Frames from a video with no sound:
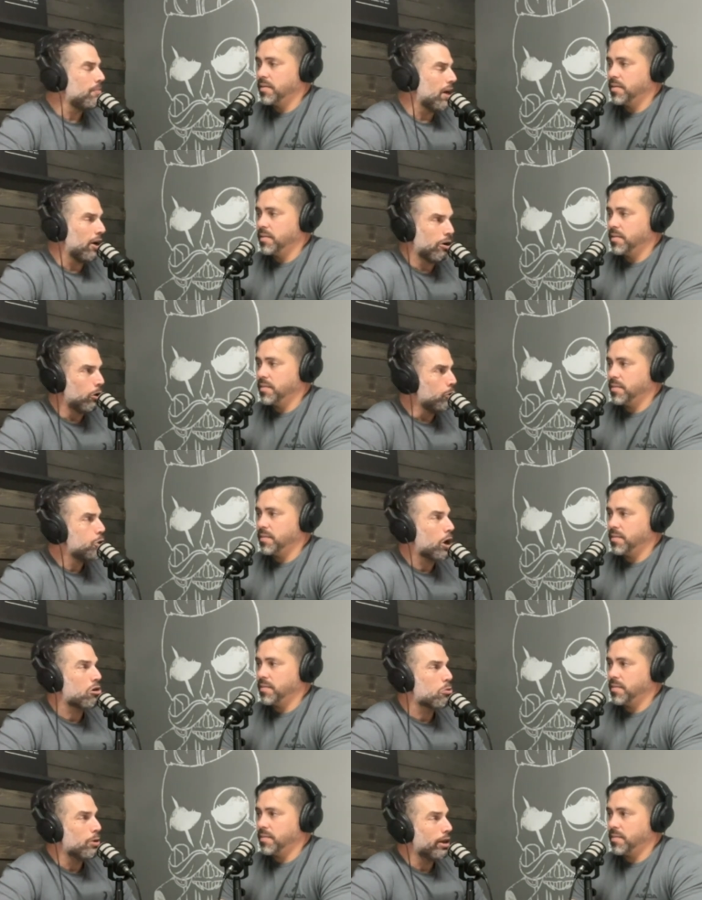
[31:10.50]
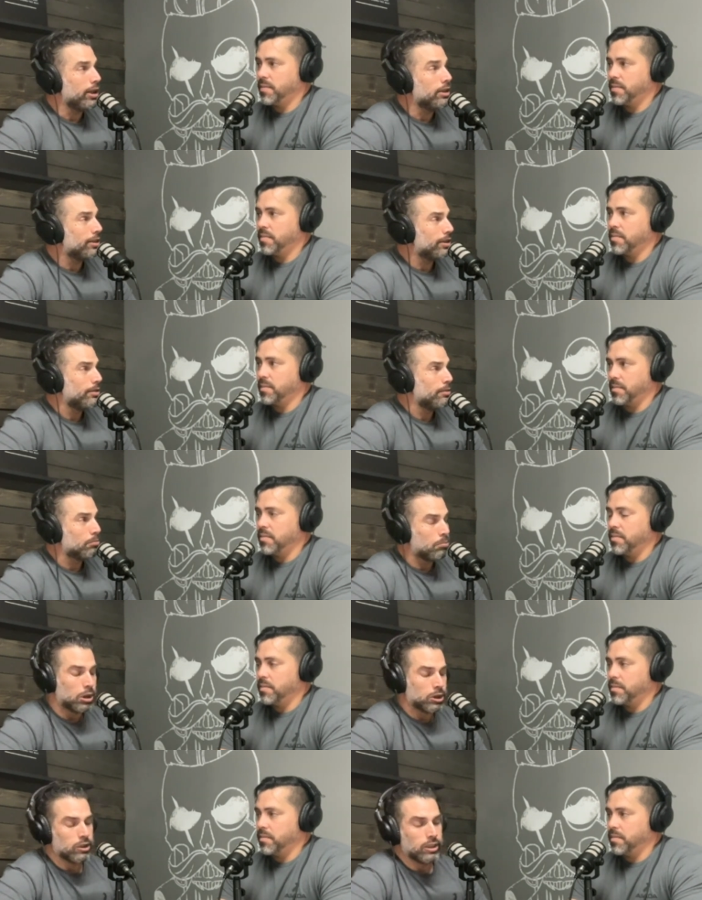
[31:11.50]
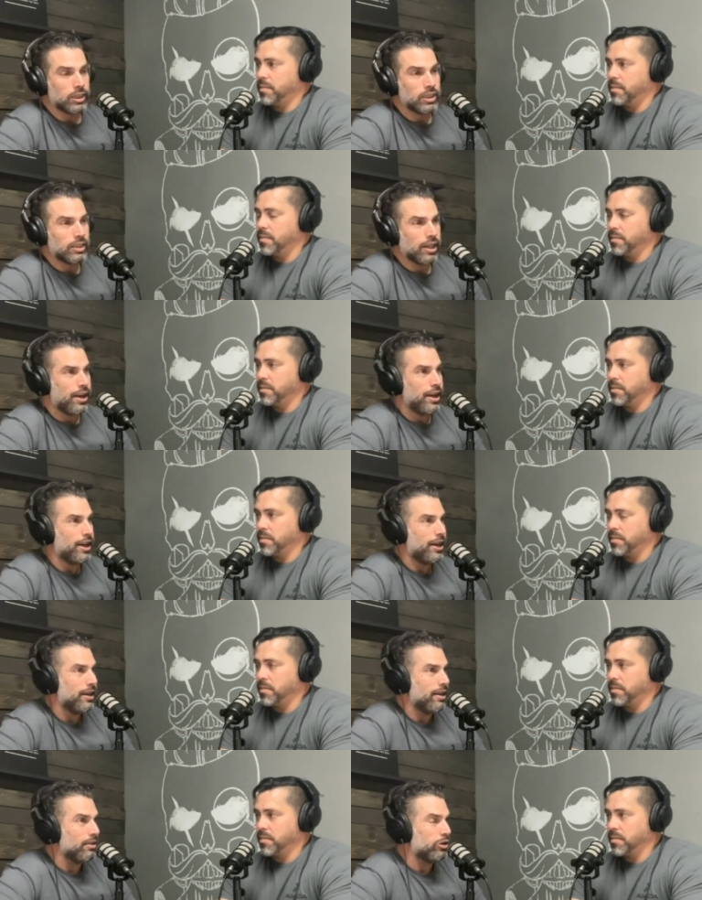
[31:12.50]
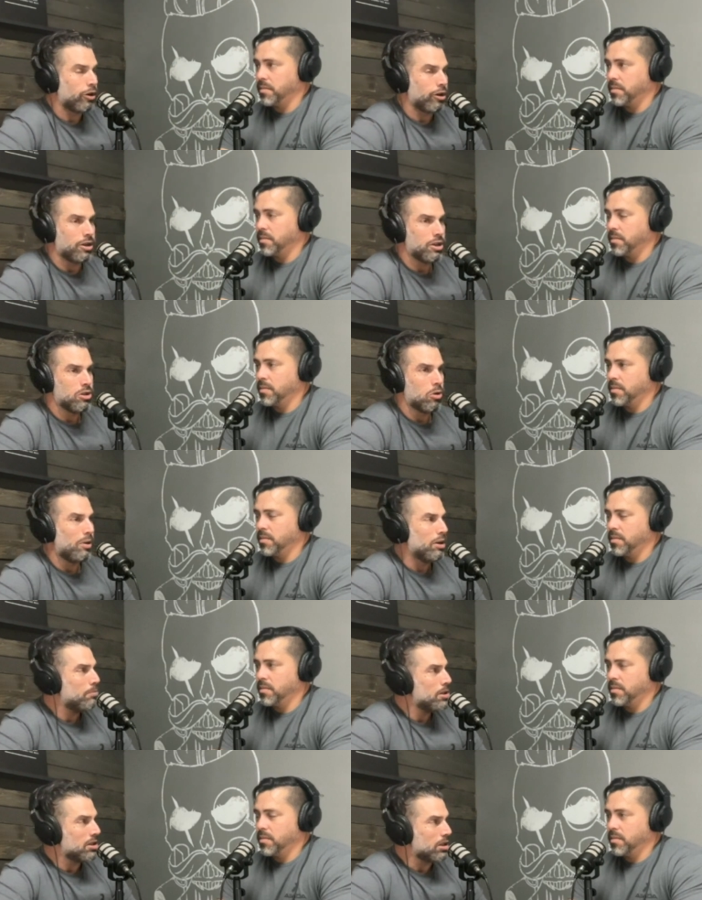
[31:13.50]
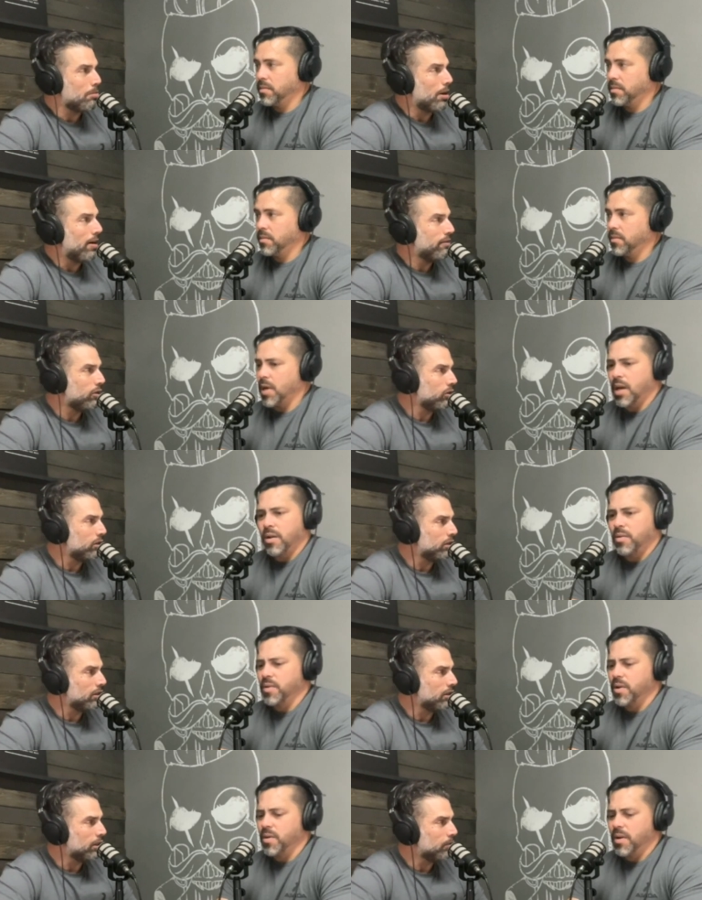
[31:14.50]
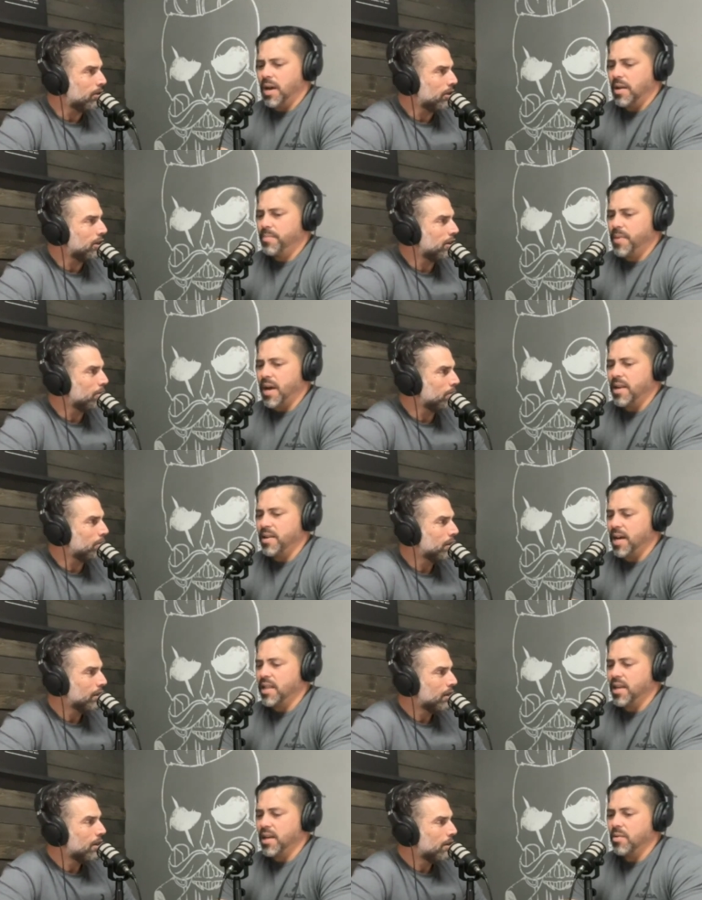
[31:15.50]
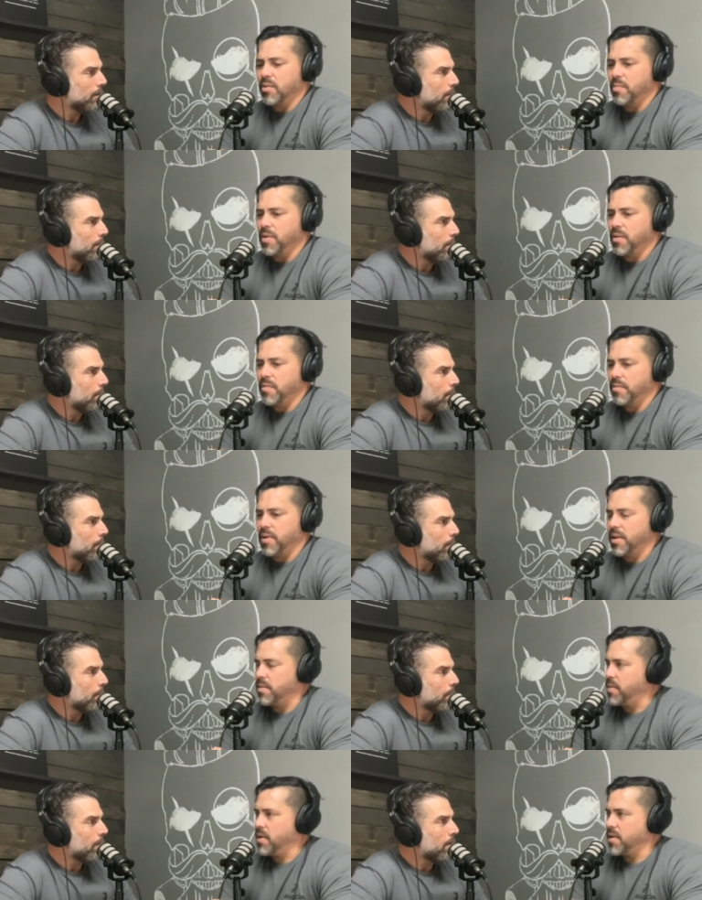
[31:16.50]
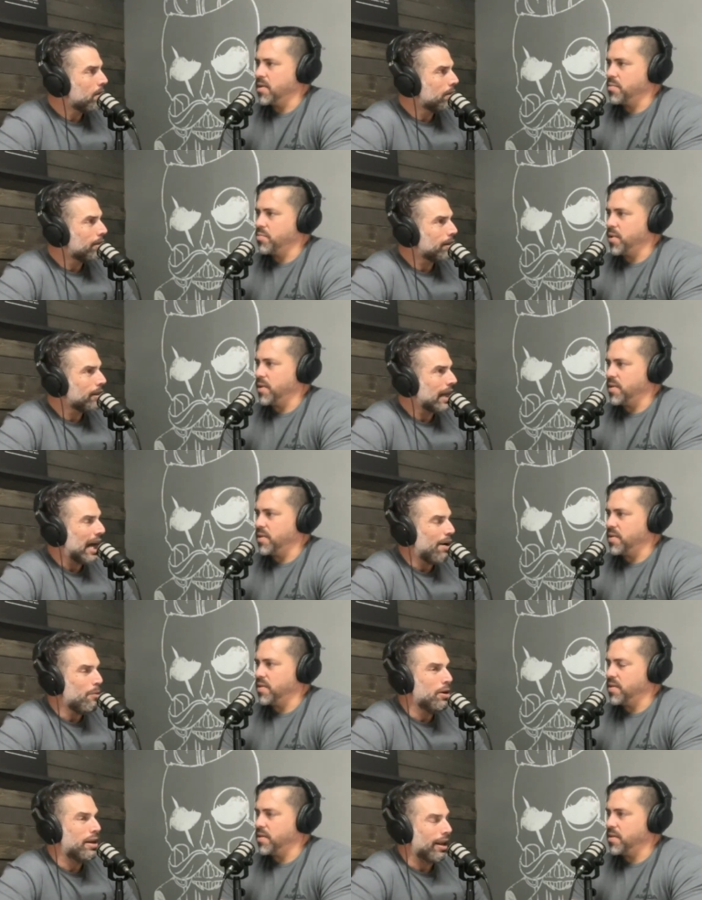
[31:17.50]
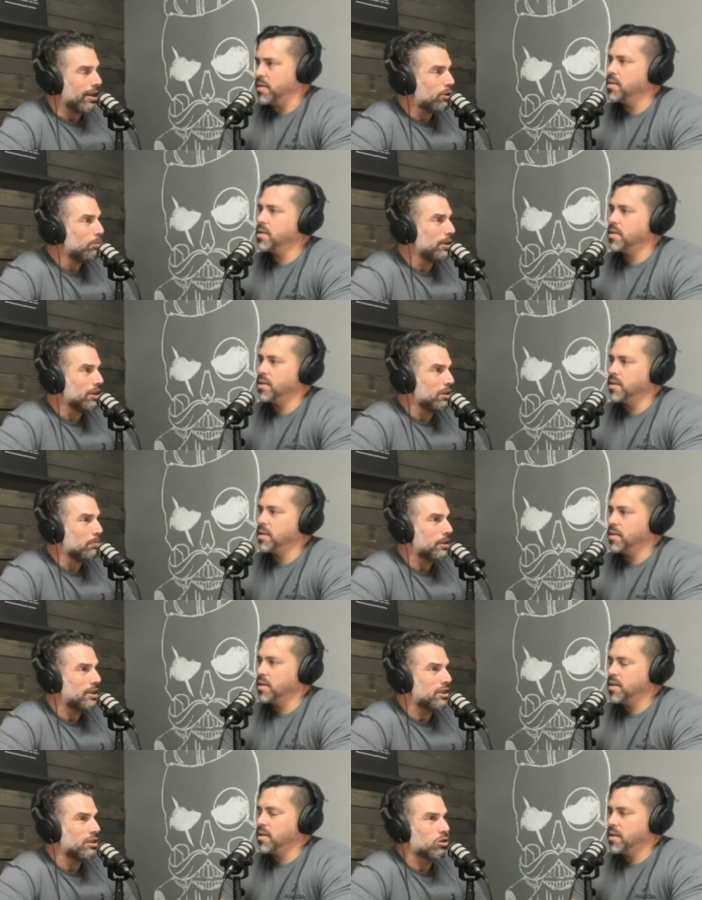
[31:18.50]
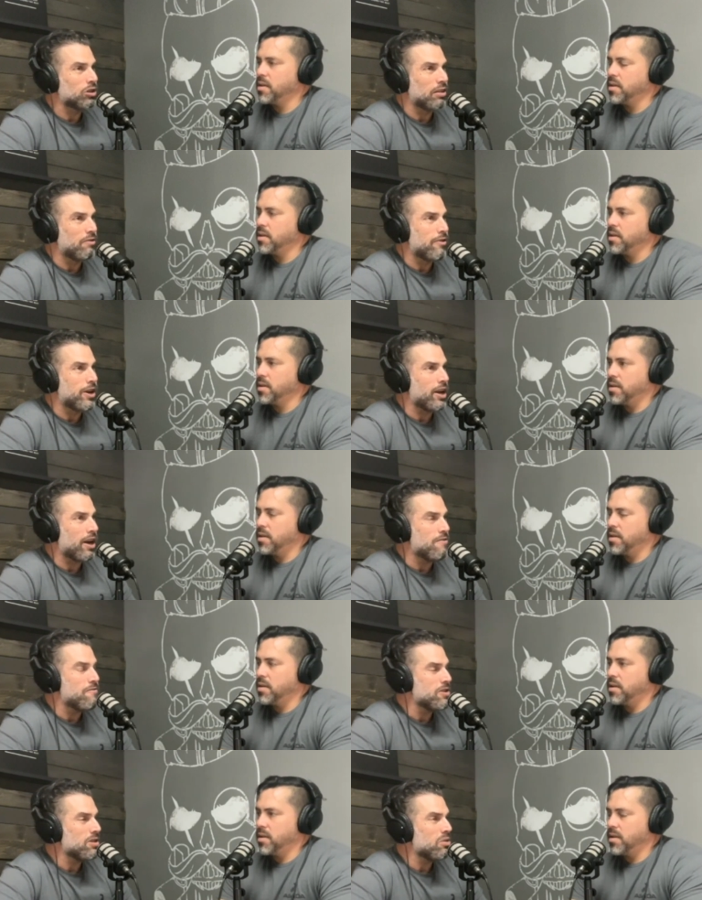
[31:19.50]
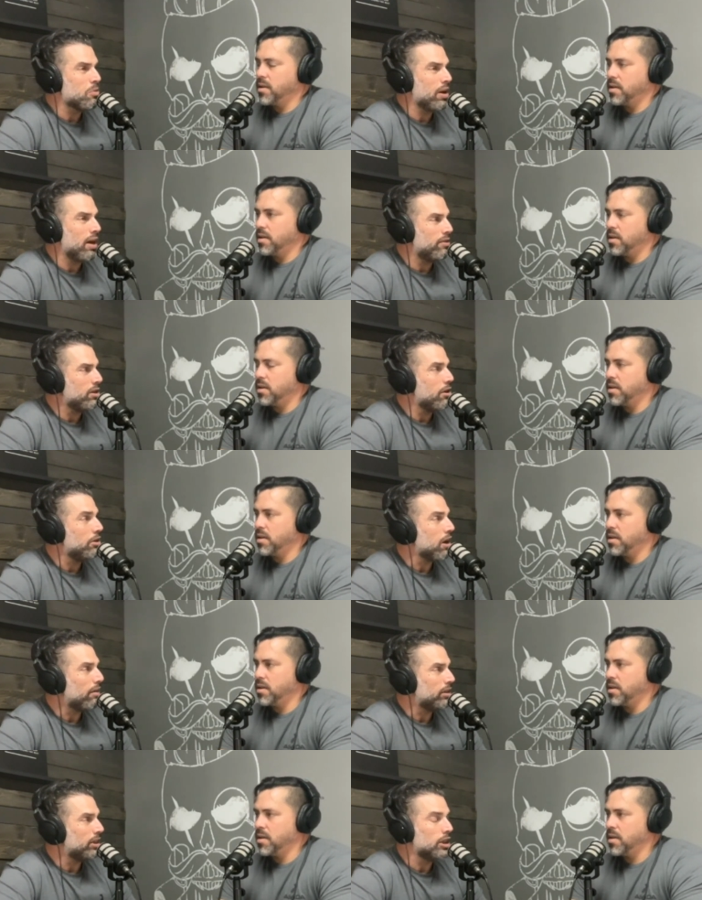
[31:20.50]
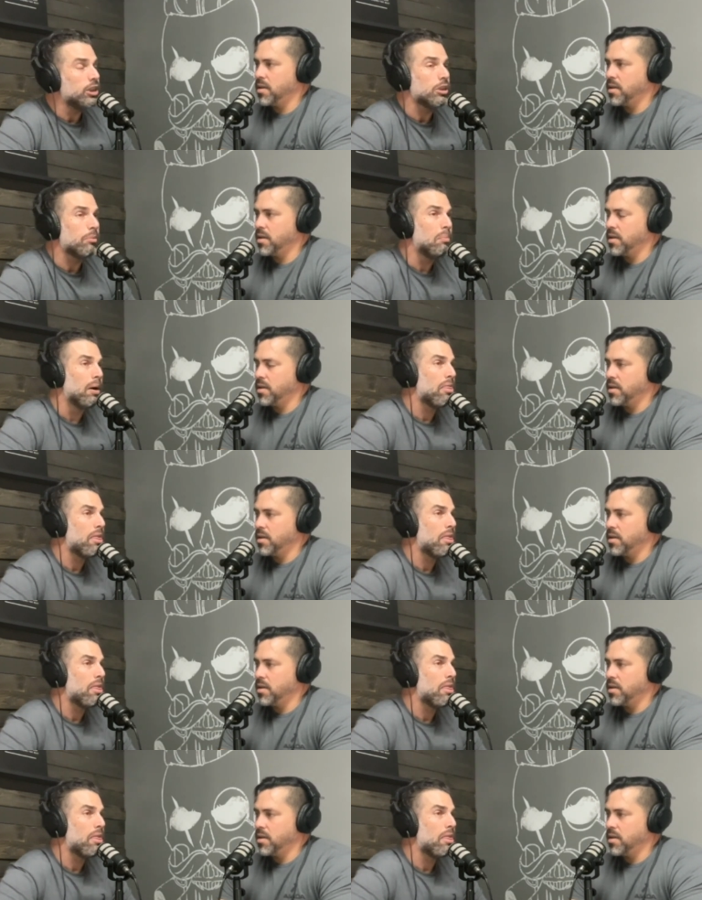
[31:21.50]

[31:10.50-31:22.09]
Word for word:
Speaker 1: I don't know Jocko Willink mm-hmm. personally, and certainly don't want to piss him off. Oh no, no. Like I, I,
Speaker 2: I think I would be afraid to be in his presence. I would
Speaker 1: like to be in his presence because I think I think we'll have a good conversation. But